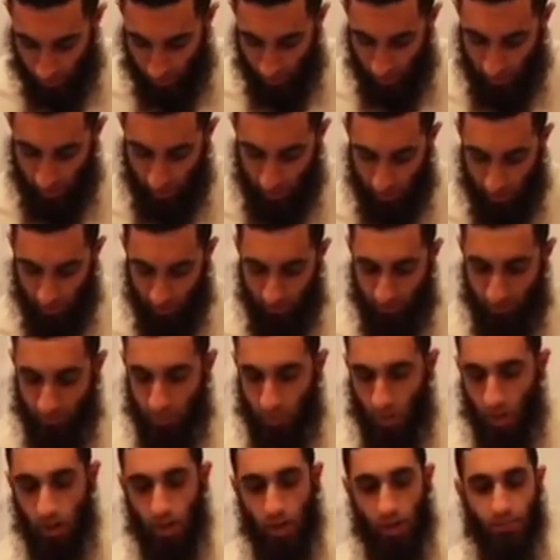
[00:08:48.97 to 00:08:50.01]
there you go.
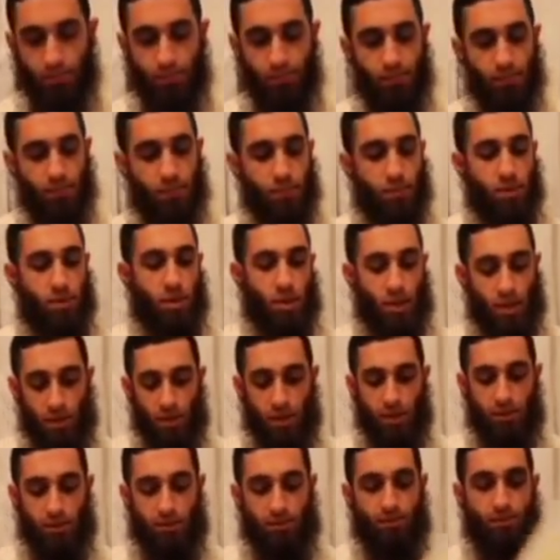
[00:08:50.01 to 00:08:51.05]
Okay, so here
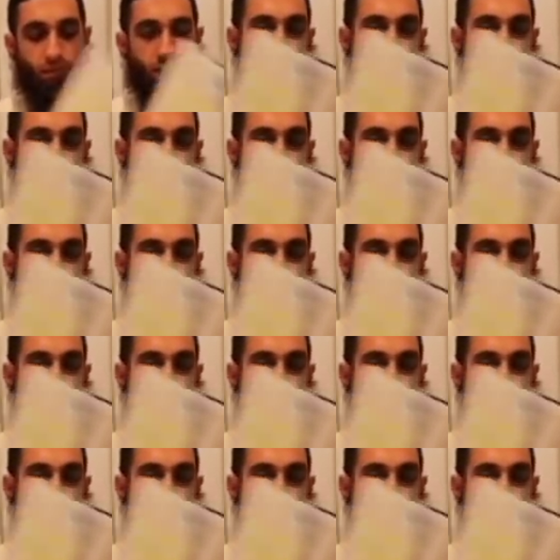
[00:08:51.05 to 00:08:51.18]
it is.